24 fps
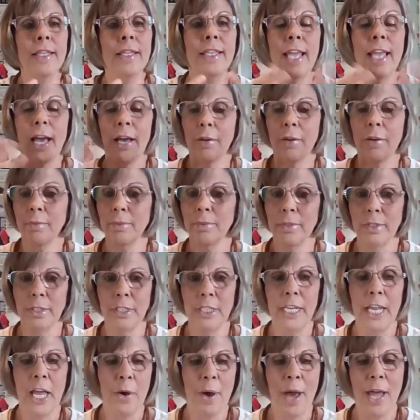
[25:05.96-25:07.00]
Now,
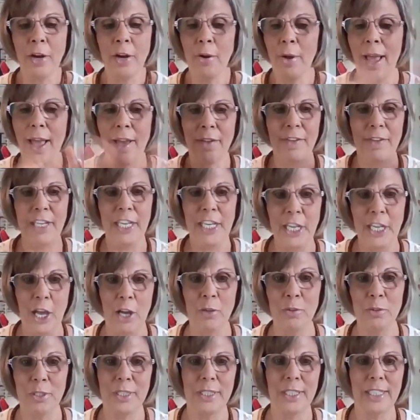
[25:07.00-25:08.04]
I don't have any
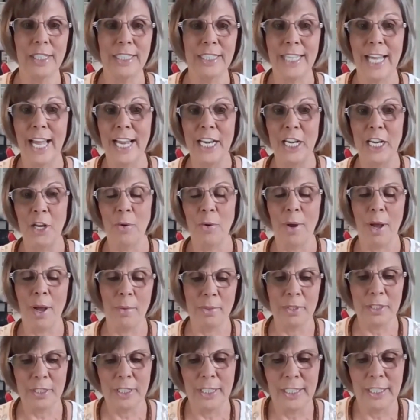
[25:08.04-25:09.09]
notes because I didn't know I
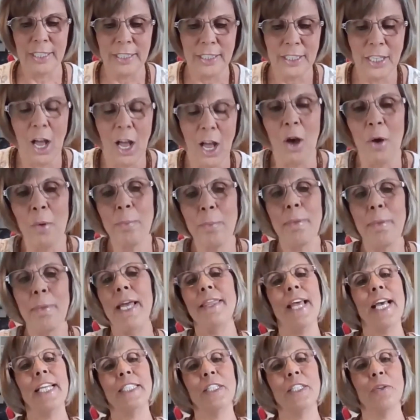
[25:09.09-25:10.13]
was going to talk, but
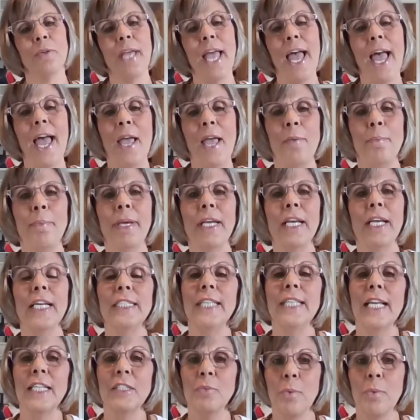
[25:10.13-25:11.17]
that's okay because
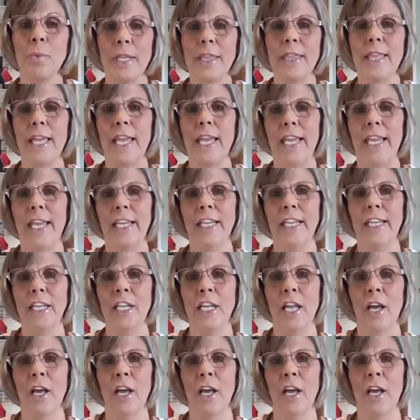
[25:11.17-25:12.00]
that's one thing,